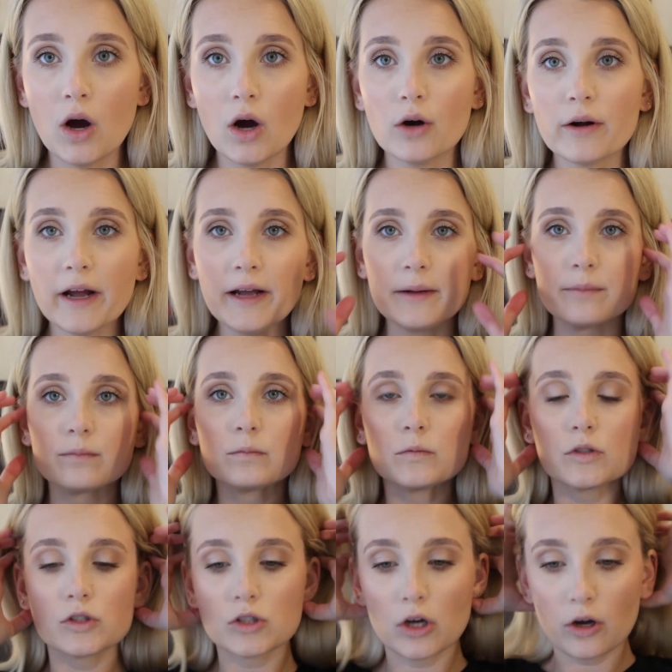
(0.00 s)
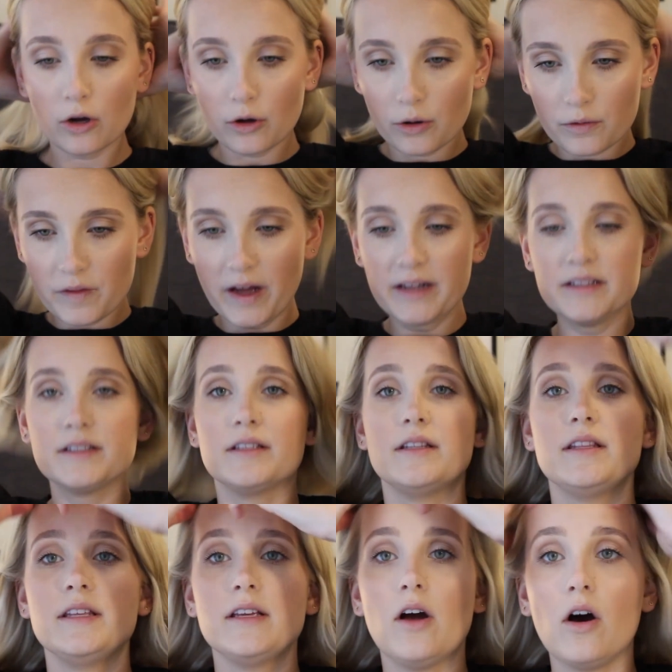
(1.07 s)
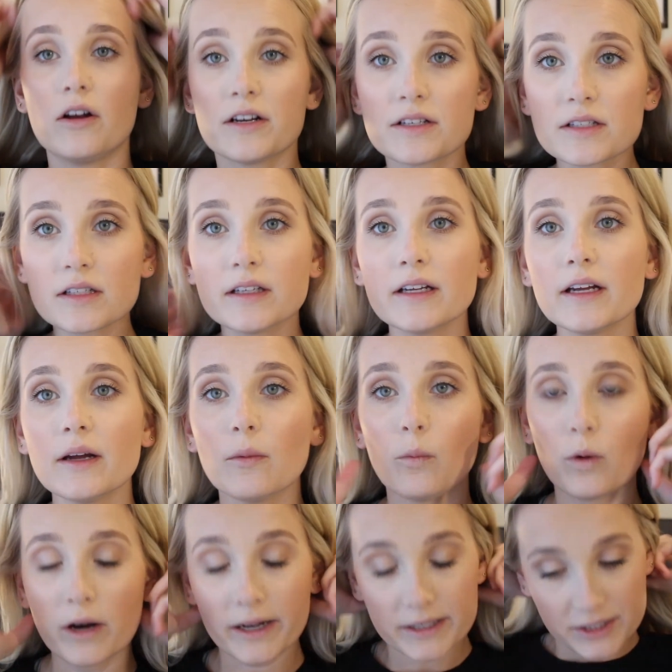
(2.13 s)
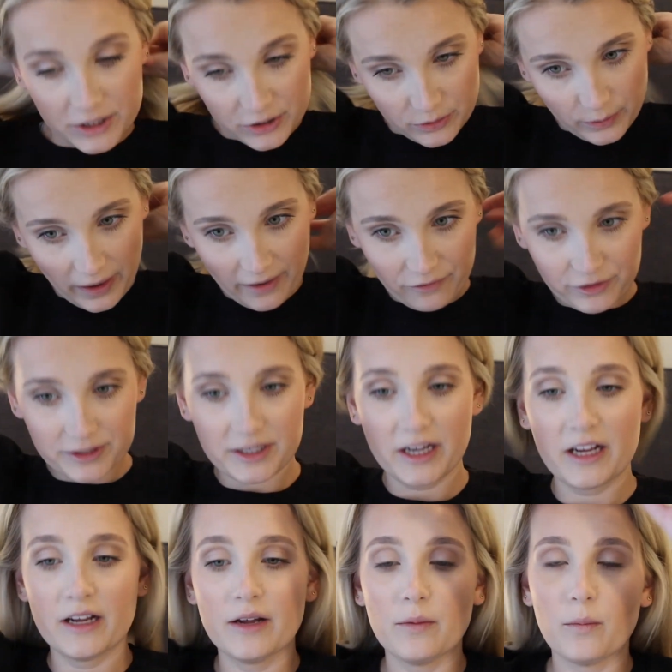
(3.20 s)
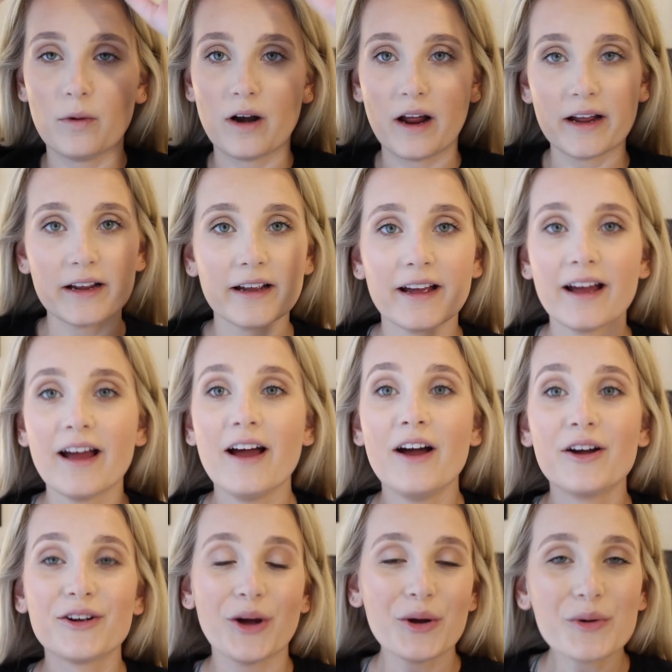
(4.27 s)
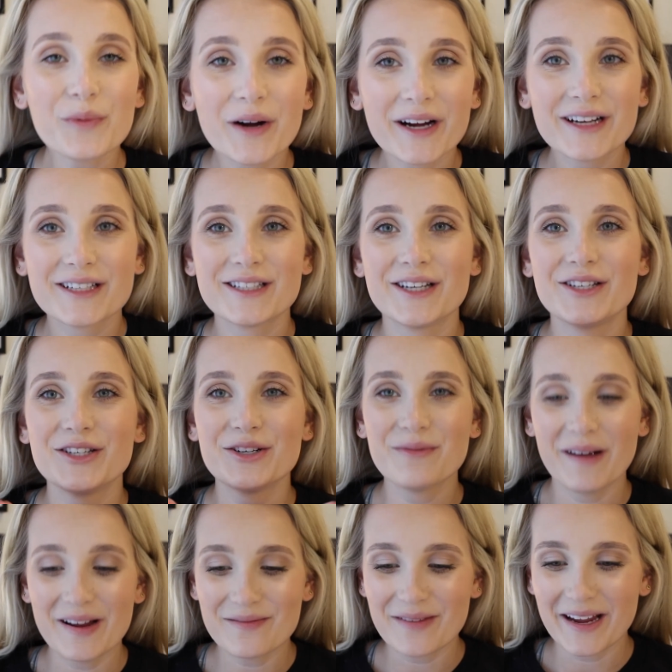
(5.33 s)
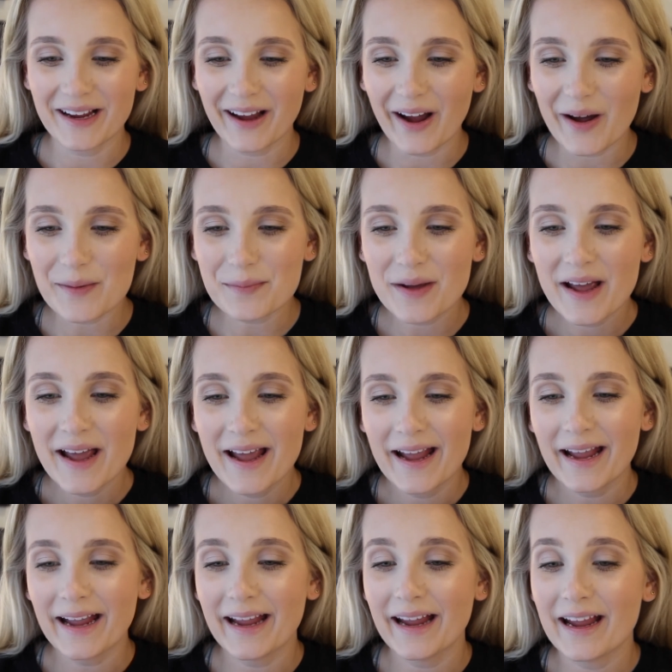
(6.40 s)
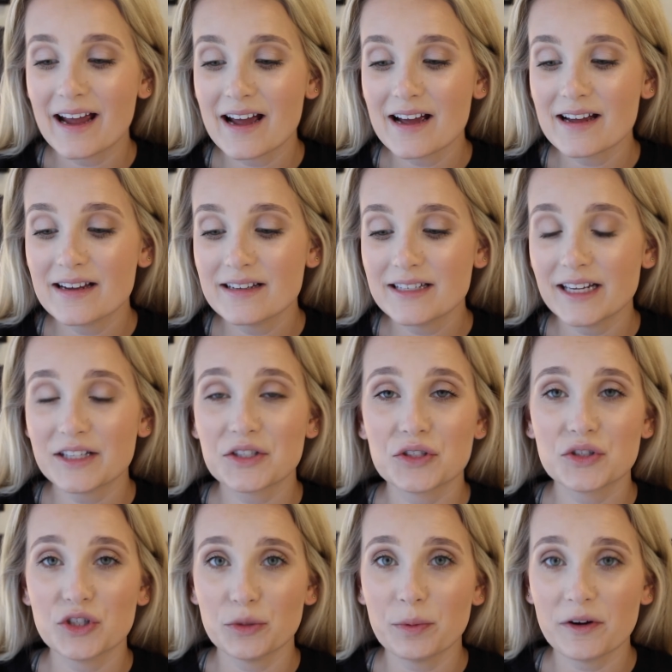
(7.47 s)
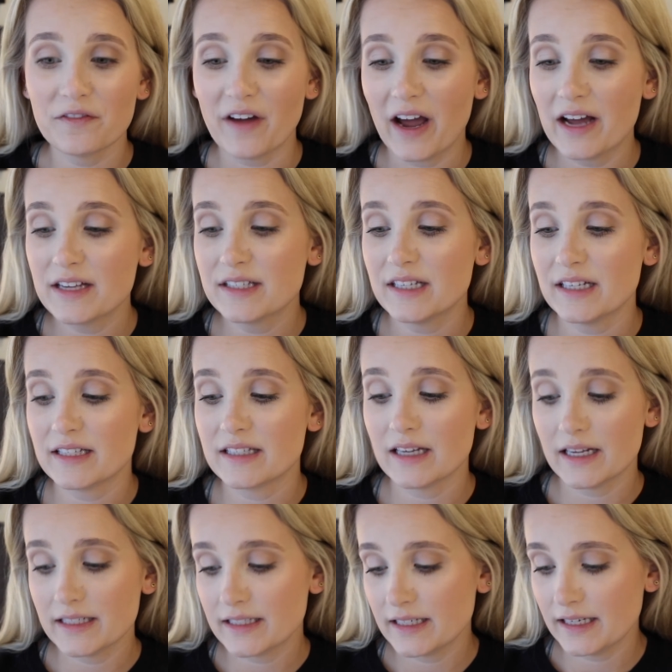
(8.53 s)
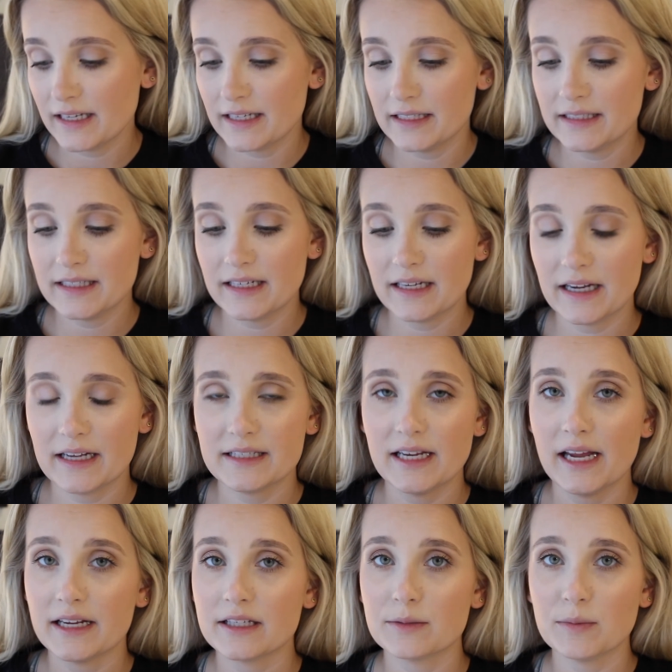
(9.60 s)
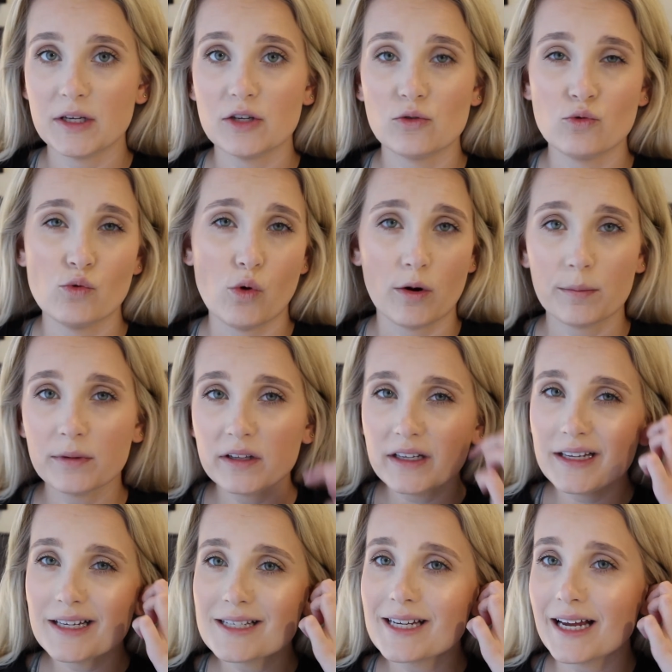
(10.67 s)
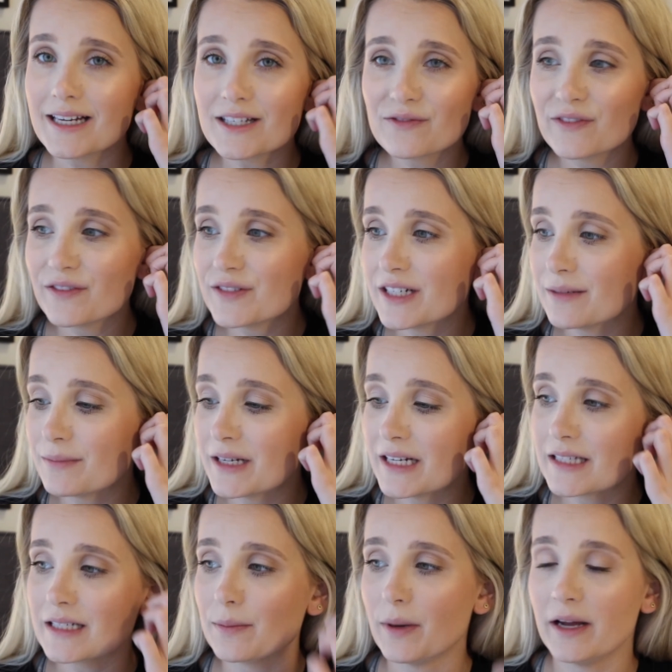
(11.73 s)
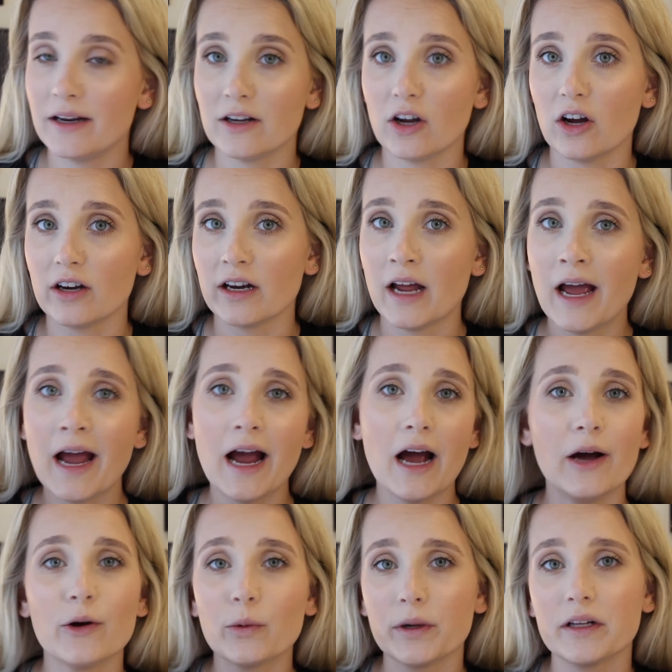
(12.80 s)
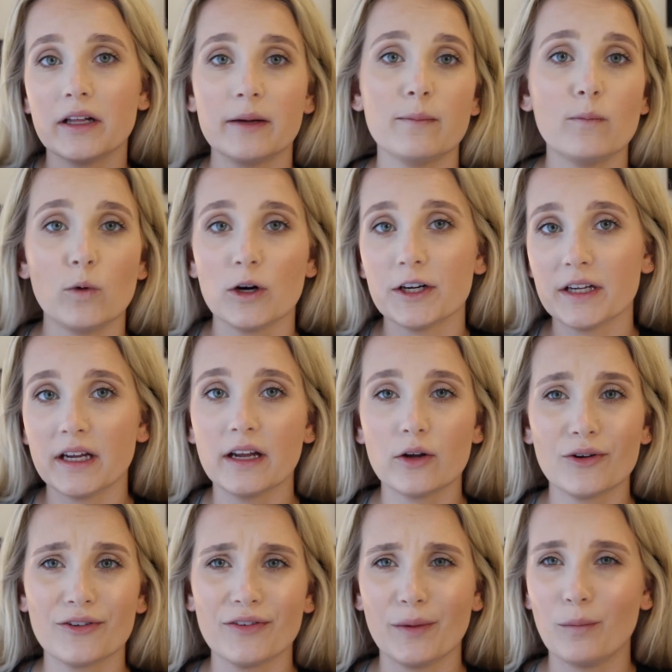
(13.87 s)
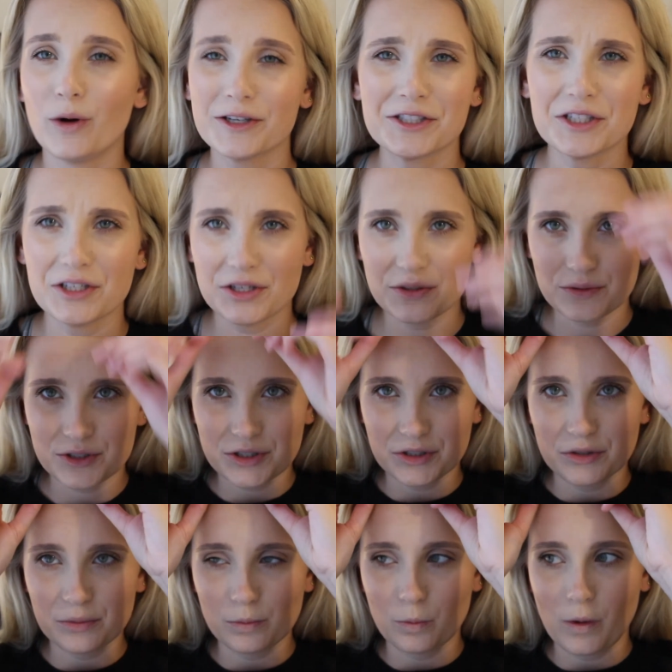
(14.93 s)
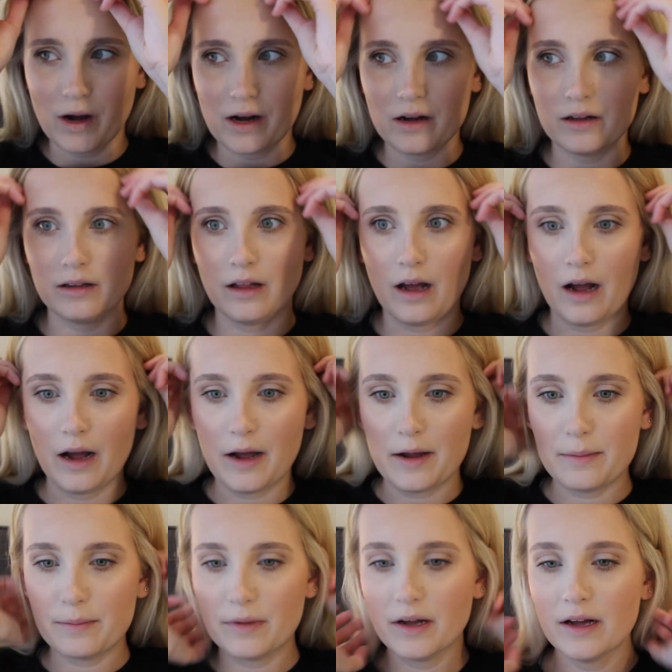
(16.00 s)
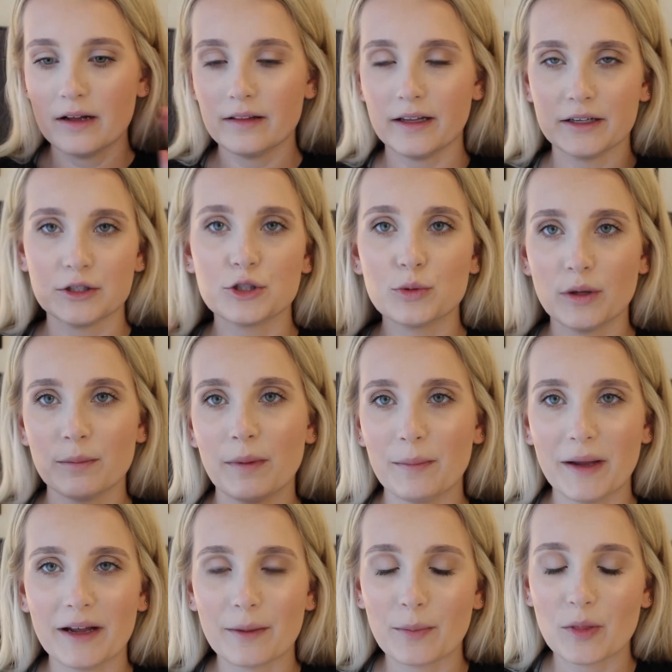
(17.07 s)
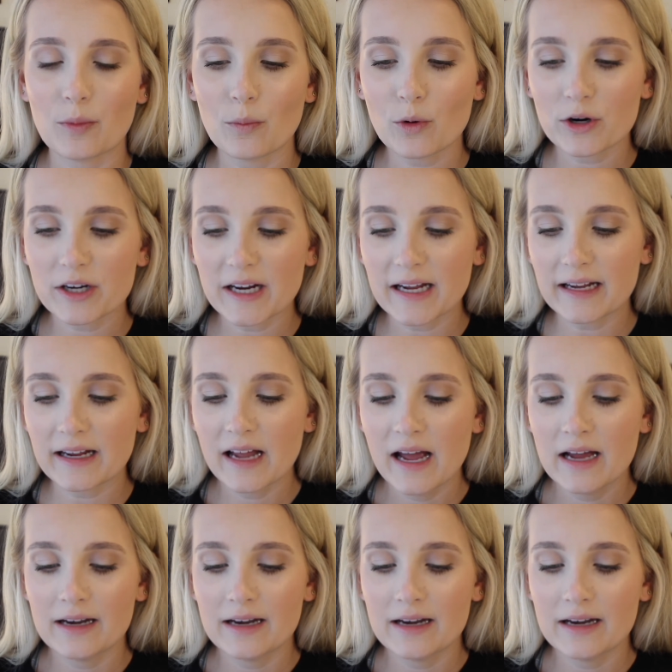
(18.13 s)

Okay, so that's honestly what I do every day when I go to work to do my makeup, and it's super fast, it's nice and easy. It takes me normally 10 to 15 minutes depending on how quickly I'm working or if I'm watching YouTube while I'm like doing my makeup in the morning.